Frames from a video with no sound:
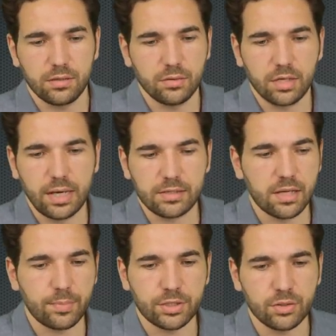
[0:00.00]
utilized his
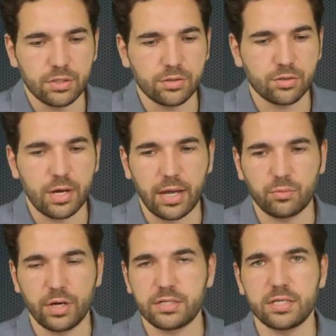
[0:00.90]
opportunity to try
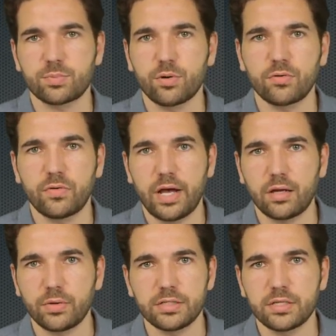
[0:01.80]
and raise his
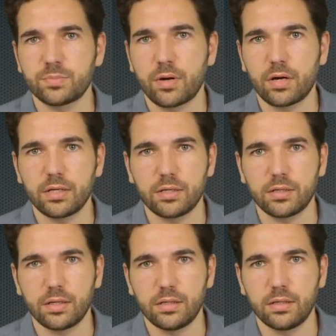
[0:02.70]
profile, raise his party
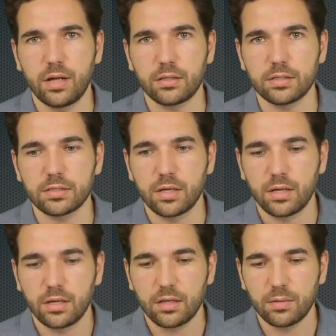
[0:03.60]
in all of this,
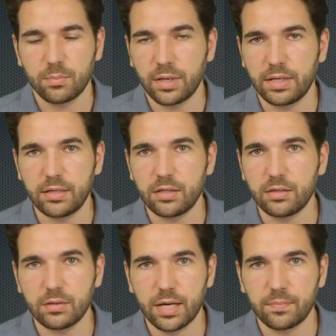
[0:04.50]
but he didn't
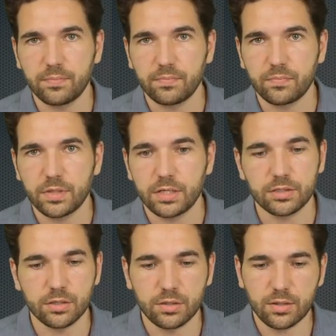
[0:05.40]
do that. He
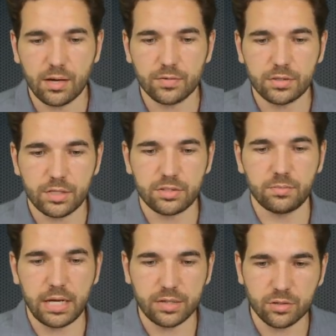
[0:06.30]
turned the conversation
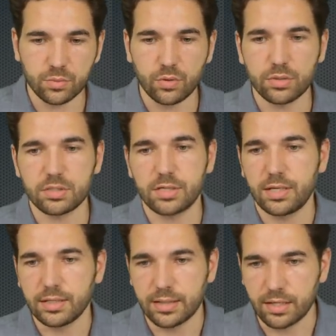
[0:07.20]
back towards
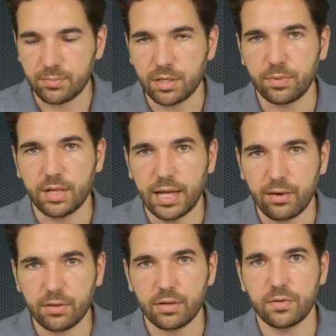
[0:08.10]
getting people
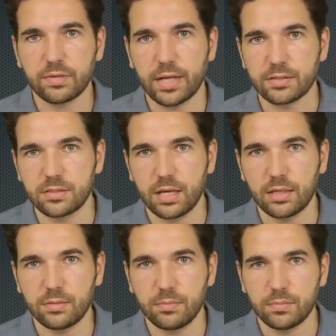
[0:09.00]
out of
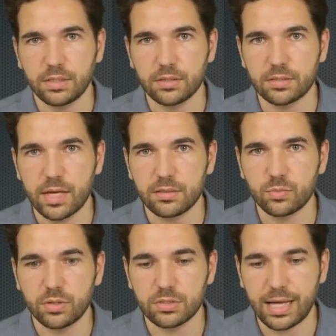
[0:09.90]
Afghanistan because that
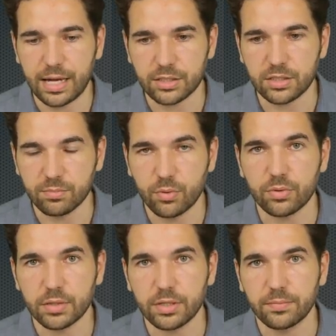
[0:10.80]
is what is actually
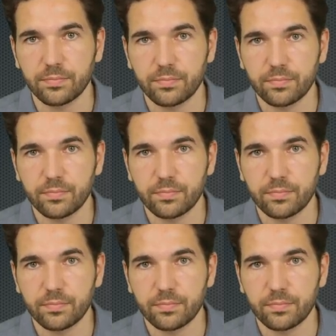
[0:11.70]
important here.